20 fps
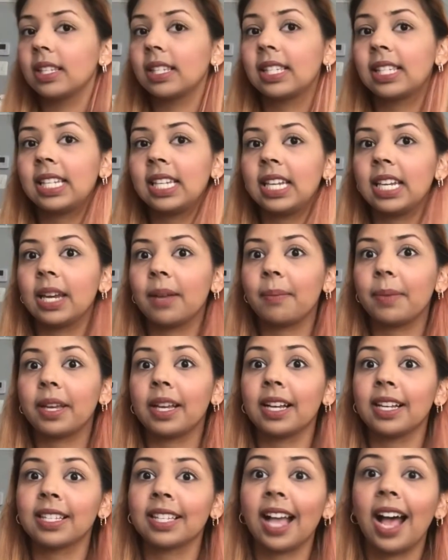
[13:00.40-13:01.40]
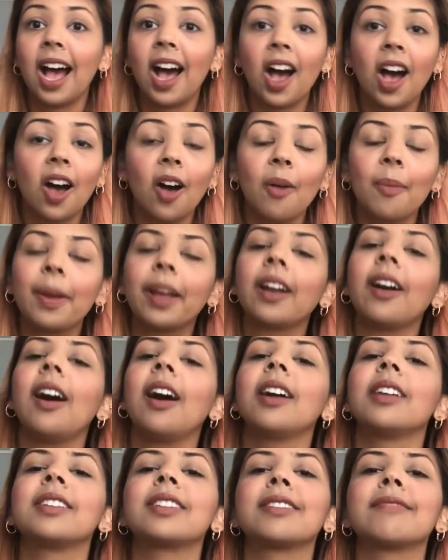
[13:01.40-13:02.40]
see it because, oh my
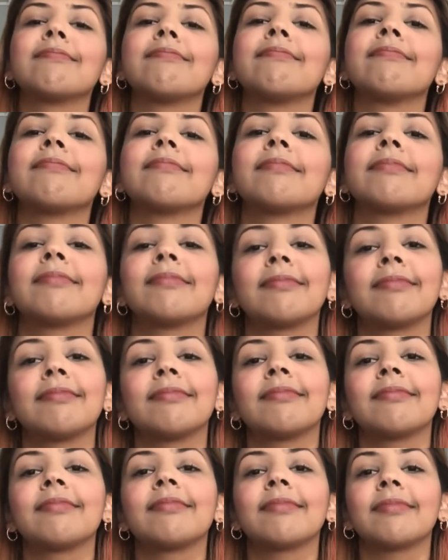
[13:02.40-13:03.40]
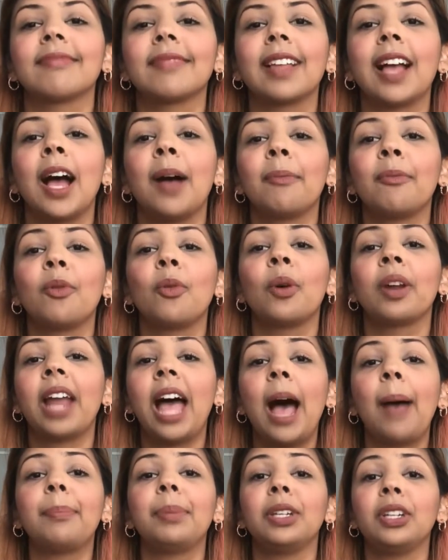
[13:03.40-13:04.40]
gosh, I'm one
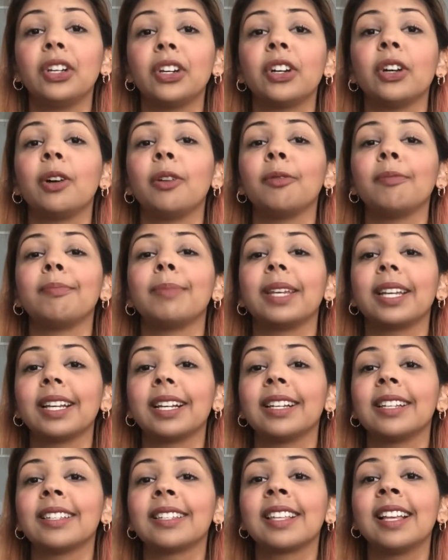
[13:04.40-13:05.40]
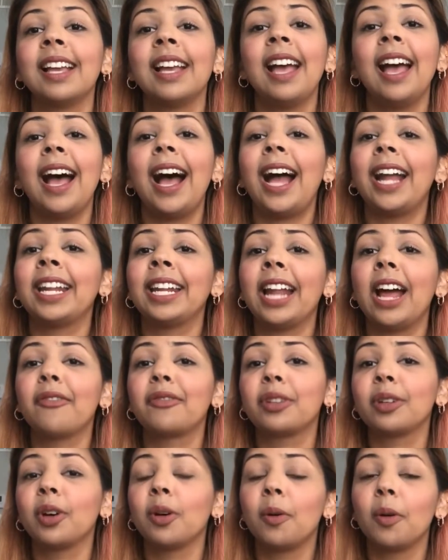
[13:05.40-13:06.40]
happy girl because I didn't have
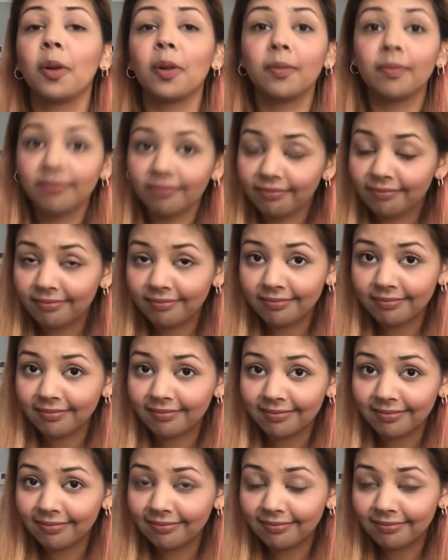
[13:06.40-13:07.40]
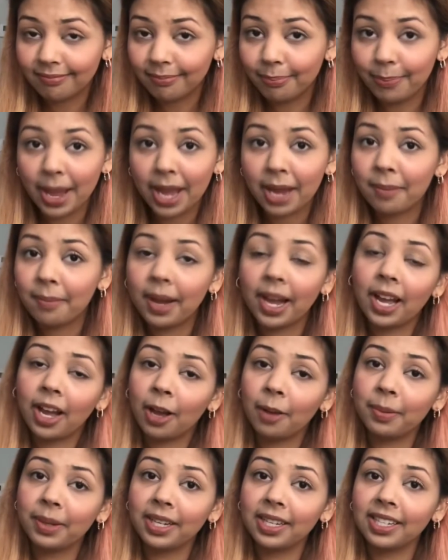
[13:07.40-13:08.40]
to beg my
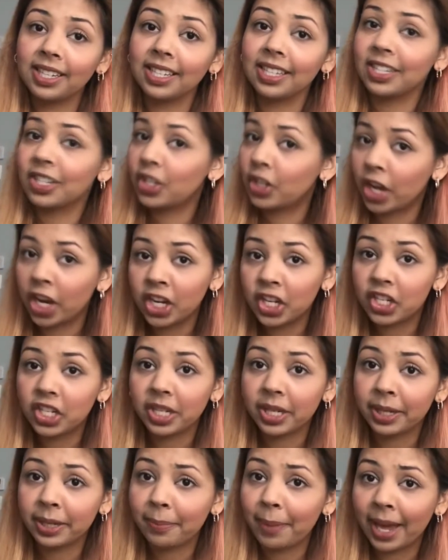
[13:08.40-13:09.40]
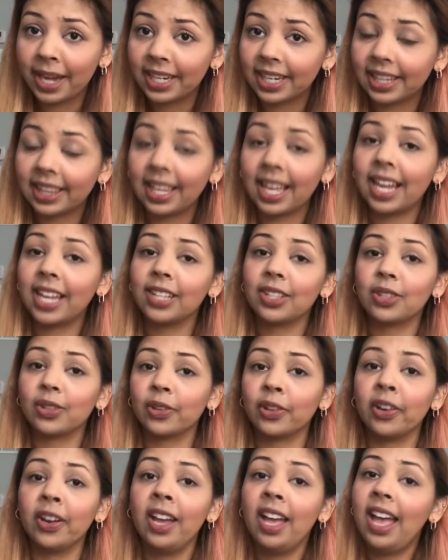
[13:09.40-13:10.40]
hubby to change the pendant lights
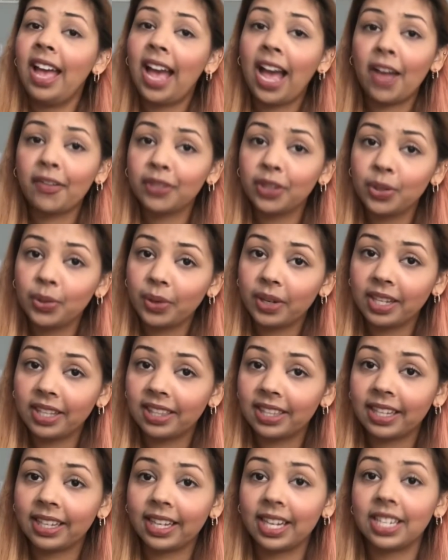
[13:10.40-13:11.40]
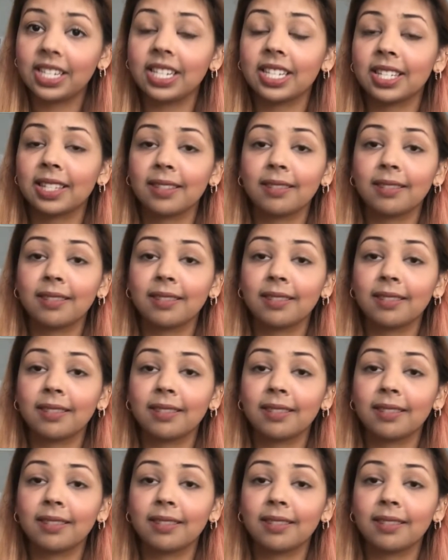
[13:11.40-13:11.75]
or have to do anything. I just